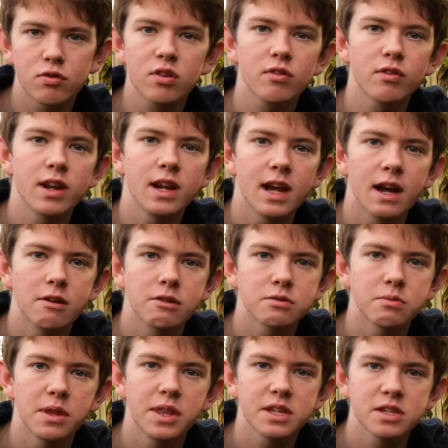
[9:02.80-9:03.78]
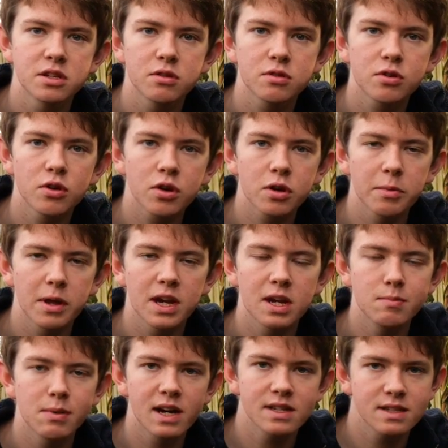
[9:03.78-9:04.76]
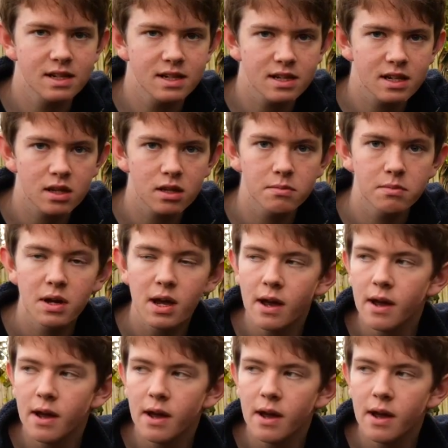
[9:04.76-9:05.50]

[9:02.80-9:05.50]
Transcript: or a greenhouse where there's not going to be any mice eating them.